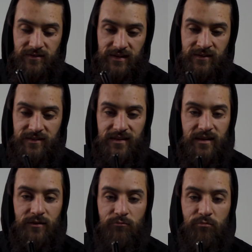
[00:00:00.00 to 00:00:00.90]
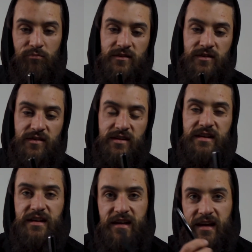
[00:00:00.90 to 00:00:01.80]
dints and just
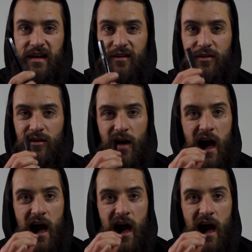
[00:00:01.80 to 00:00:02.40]
years of